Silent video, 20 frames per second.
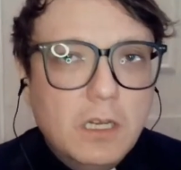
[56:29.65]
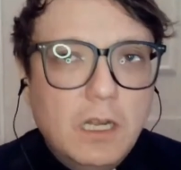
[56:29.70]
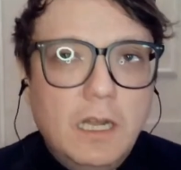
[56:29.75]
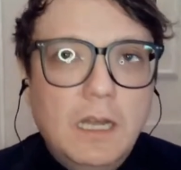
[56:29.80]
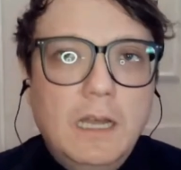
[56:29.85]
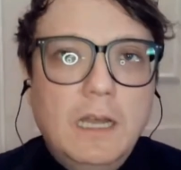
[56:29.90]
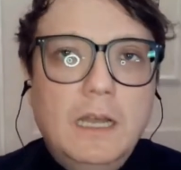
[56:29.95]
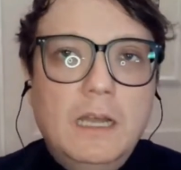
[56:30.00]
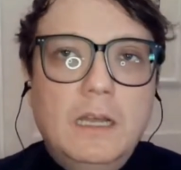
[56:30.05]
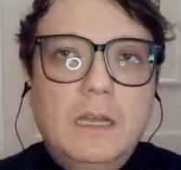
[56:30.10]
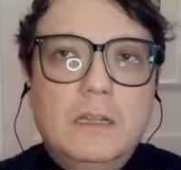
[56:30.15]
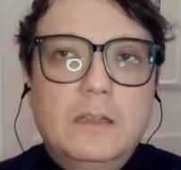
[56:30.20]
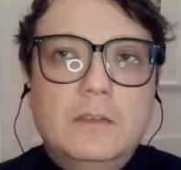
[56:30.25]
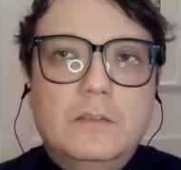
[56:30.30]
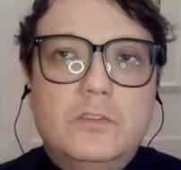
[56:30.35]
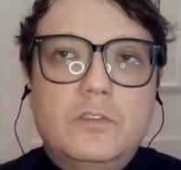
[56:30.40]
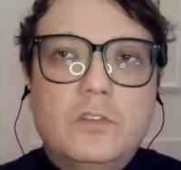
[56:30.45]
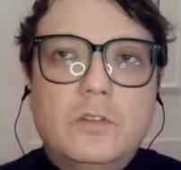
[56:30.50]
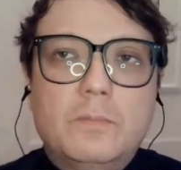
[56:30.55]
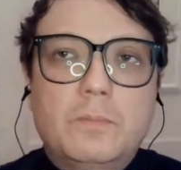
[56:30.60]

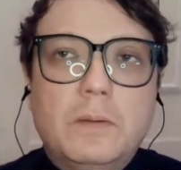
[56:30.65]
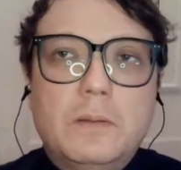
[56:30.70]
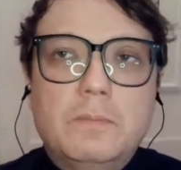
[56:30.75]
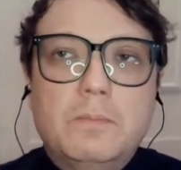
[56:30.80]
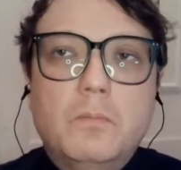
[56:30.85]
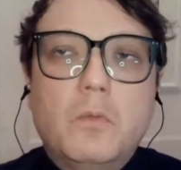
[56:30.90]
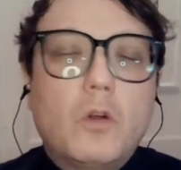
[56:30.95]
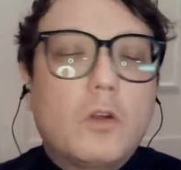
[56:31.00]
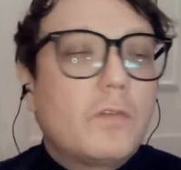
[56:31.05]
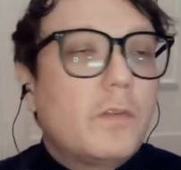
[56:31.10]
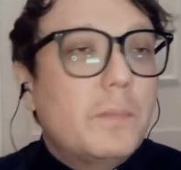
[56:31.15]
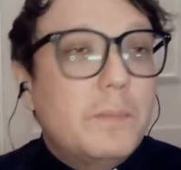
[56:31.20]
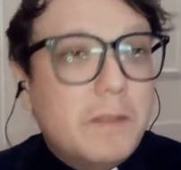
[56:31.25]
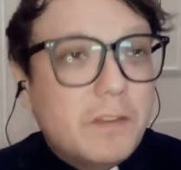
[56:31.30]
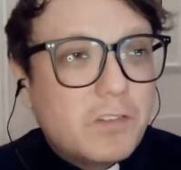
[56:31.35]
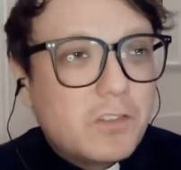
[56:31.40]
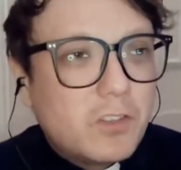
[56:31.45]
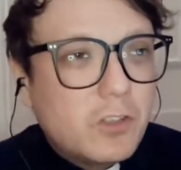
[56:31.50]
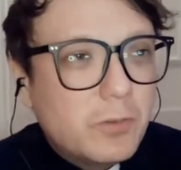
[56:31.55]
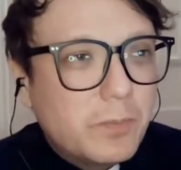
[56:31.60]
but more of a
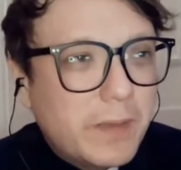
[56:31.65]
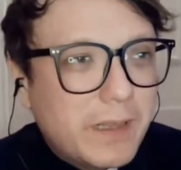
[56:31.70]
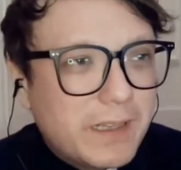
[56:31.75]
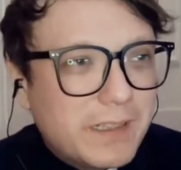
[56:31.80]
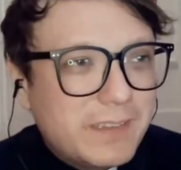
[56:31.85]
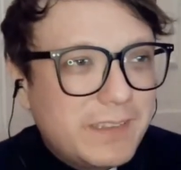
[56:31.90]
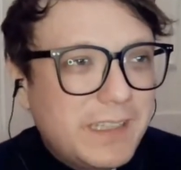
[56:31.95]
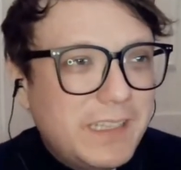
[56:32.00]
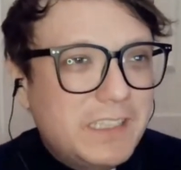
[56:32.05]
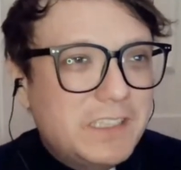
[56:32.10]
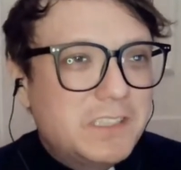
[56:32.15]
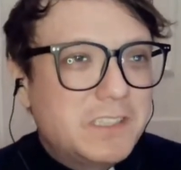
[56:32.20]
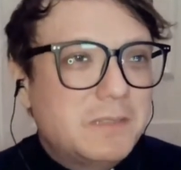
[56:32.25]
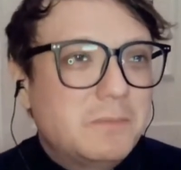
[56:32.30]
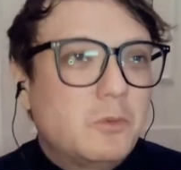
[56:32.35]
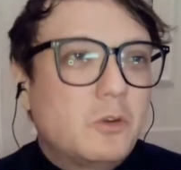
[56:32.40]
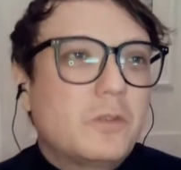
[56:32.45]
mystical meditation,